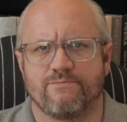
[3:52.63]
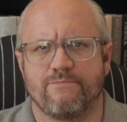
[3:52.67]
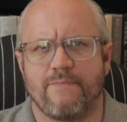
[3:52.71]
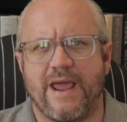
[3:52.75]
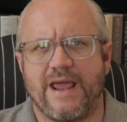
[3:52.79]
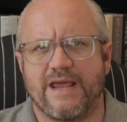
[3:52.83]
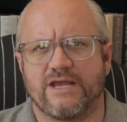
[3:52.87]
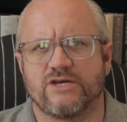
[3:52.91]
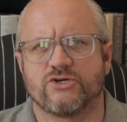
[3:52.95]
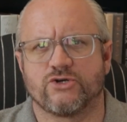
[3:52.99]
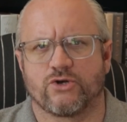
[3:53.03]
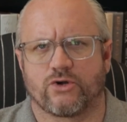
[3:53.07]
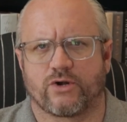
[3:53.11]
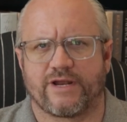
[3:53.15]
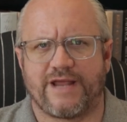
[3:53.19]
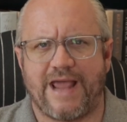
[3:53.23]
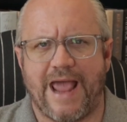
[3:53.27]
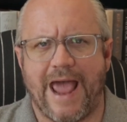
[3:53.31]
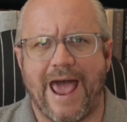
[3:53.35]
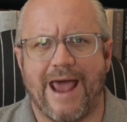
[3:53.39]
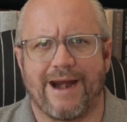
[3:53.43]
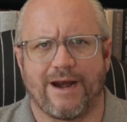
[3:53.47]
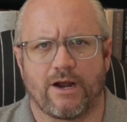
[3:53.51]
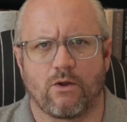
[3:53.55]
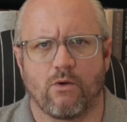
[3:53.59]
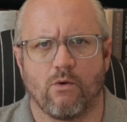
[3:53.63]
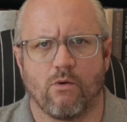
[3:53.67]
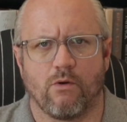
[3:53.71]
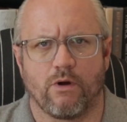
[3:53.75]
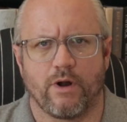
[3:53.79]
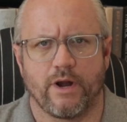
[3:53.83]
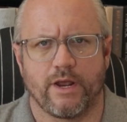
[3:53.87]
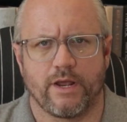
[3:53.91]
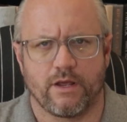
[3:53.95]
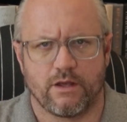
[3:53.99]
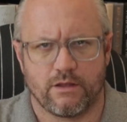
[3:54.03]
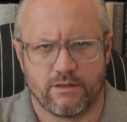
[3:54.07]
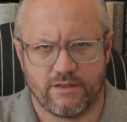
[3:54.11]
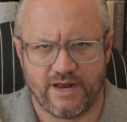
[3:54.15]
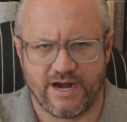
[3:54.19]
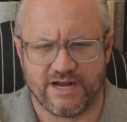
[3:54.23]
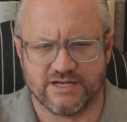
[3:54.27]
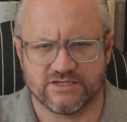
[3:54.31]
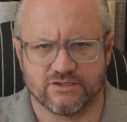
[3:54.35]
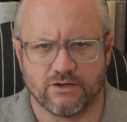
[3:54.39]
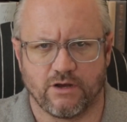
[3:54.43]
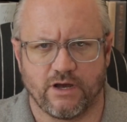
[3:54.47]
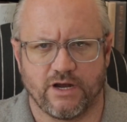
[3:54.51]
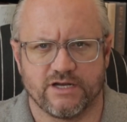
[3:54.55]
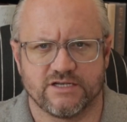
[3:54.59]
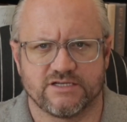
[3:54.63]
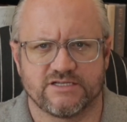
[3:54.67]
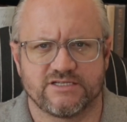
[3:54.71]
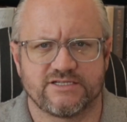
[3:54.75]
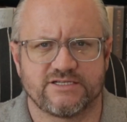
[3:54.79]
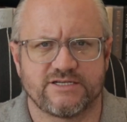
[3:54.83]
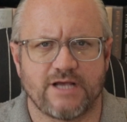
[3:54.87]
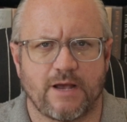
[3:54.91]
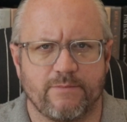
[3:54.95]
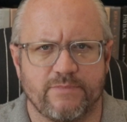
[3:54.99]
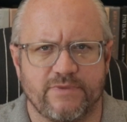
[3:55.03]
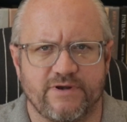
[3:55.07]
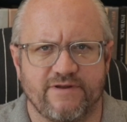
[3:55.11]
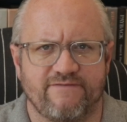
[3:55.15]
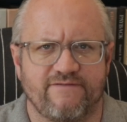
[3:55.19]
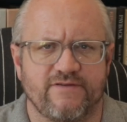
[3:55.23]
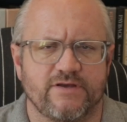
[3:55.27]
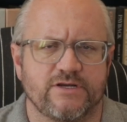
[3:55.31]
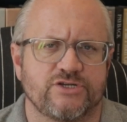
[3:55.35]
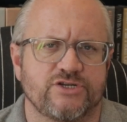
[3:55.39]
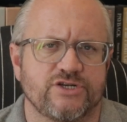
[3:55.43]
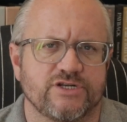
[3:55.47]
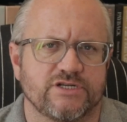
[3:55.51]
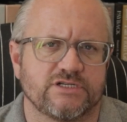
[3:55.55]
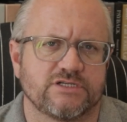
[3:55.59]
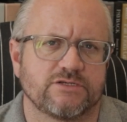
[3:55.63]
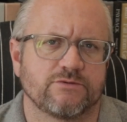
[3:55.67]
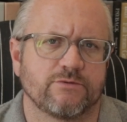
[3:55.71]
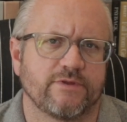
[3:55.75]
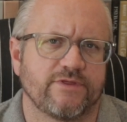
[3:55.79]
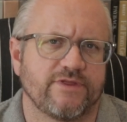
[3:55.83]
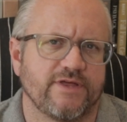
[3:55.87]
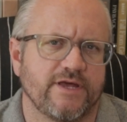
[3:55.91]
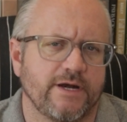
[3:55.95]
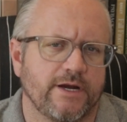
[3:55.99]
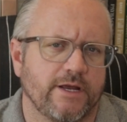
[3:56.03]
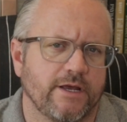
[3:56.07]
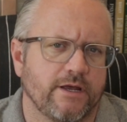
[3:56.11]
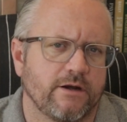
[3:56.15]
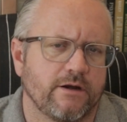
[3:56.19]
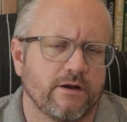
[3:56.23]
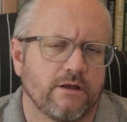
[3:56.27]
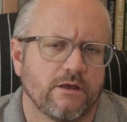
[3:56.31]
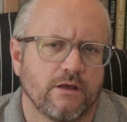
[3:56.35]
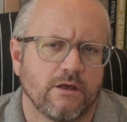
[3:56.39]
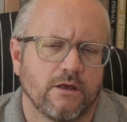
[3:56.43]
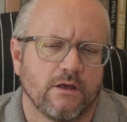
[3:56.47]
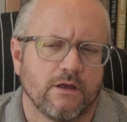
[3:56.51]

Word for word: major category that has a lot of subdivisions within it